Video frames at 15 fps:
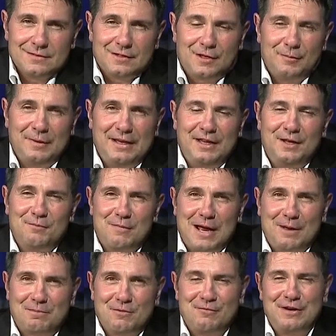Comedian
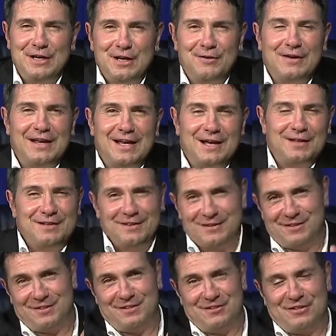Mike Morino, and I got
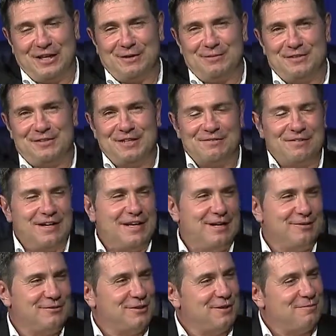the gentleman sitting right here.
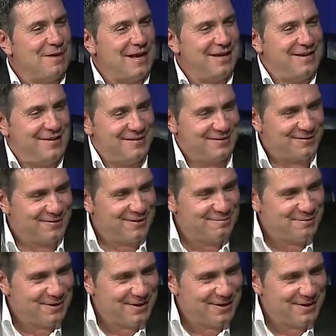What's up, Mike? What's going on,